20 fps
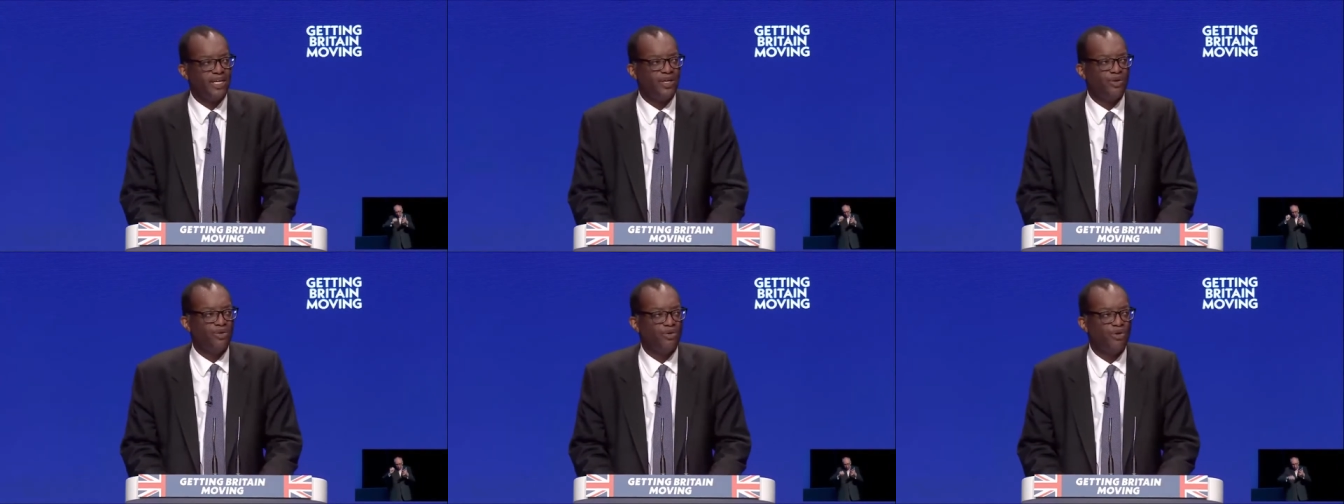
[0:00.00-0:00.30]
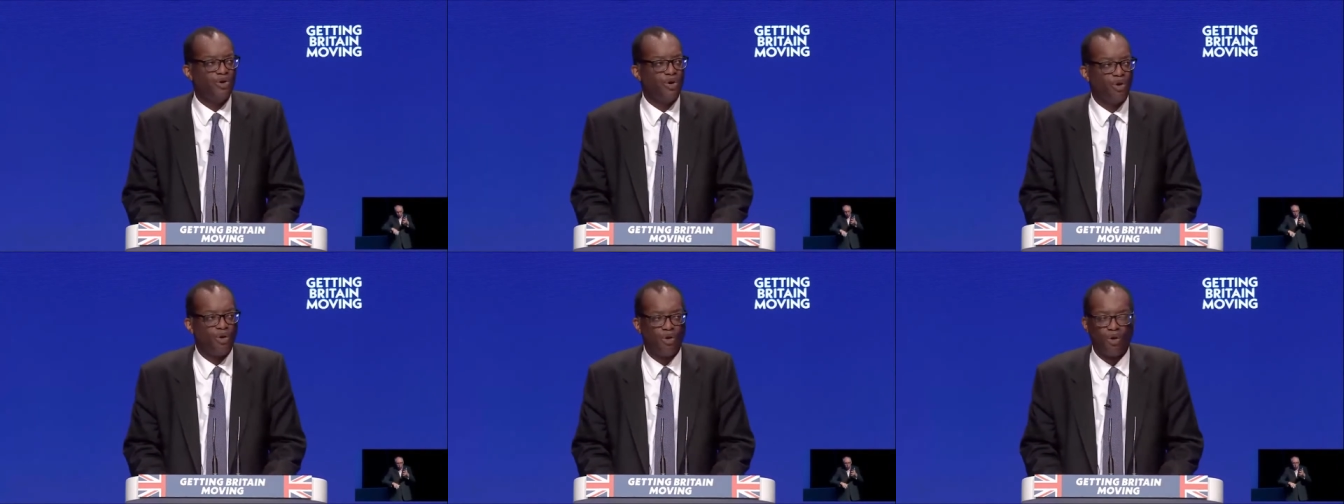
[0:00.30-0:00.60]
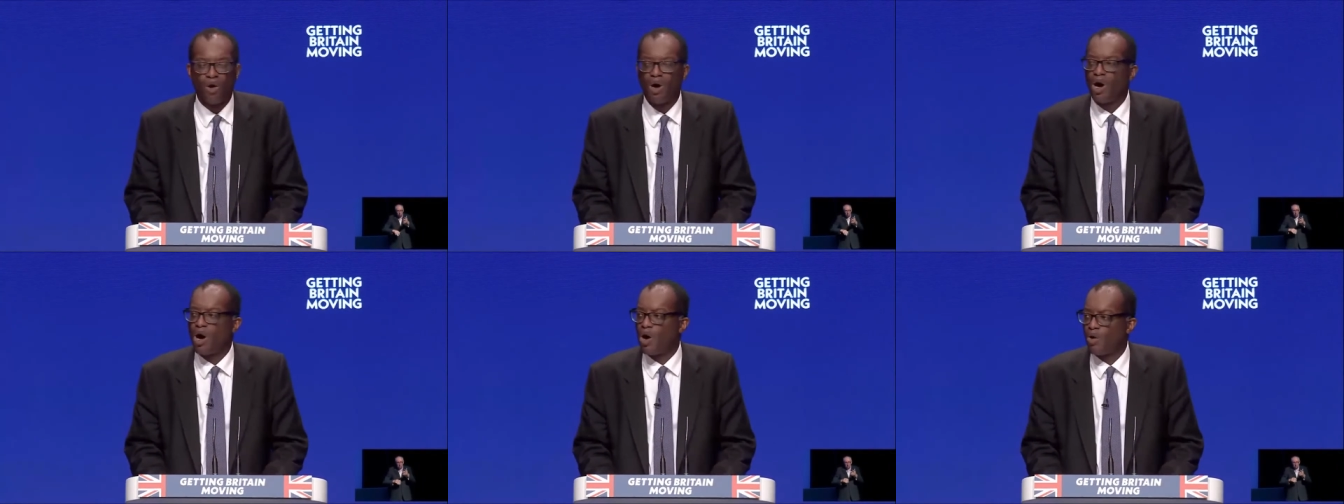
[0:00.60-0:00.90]
U
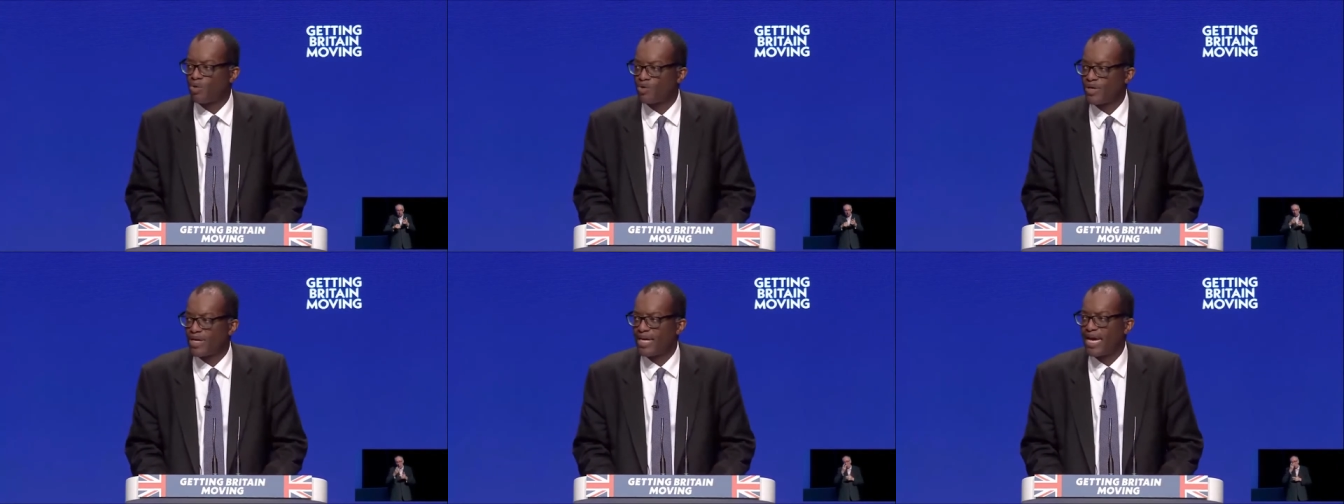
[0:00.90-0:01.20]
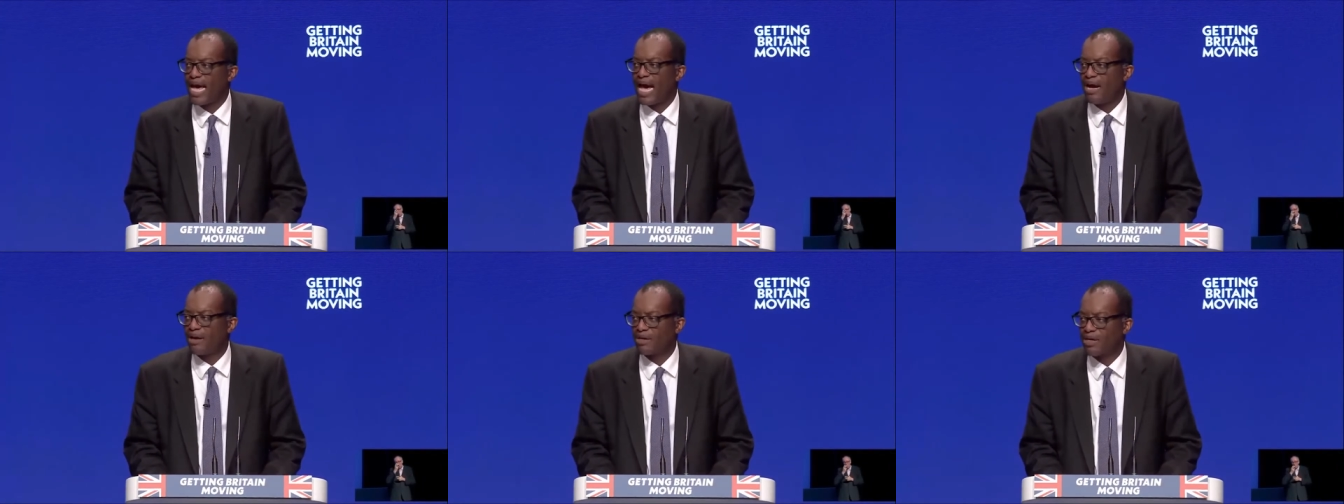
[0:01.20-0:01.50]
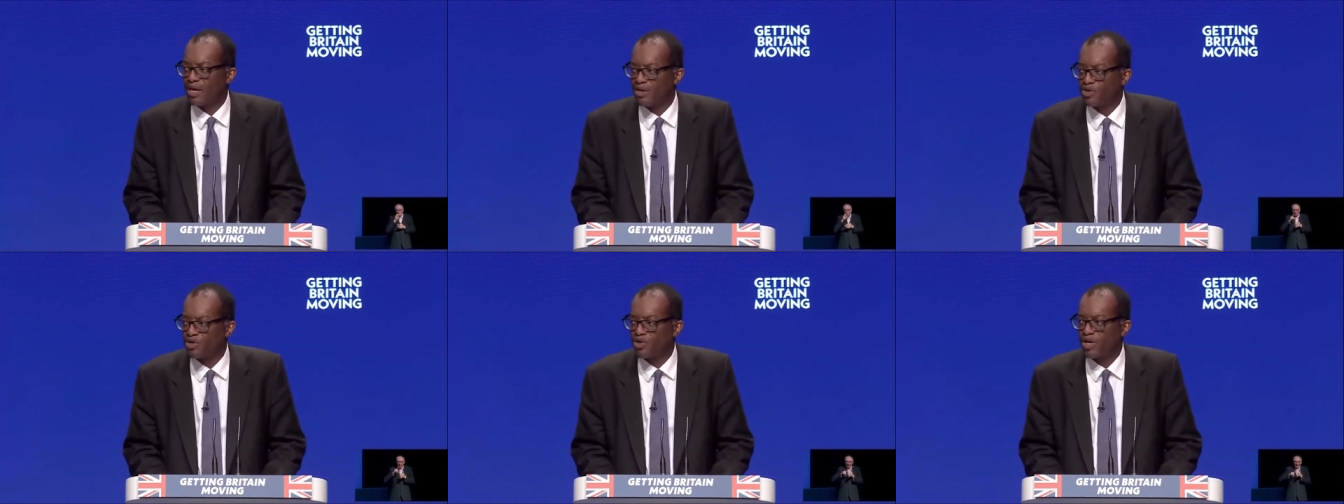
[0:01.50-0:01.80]
law holding our
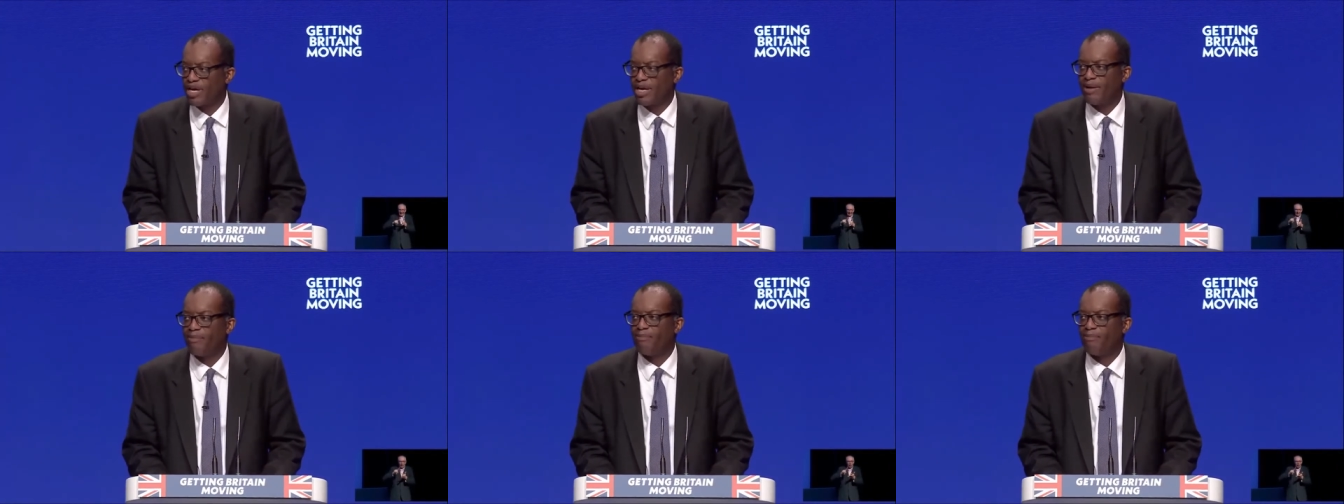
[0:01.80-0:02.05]
country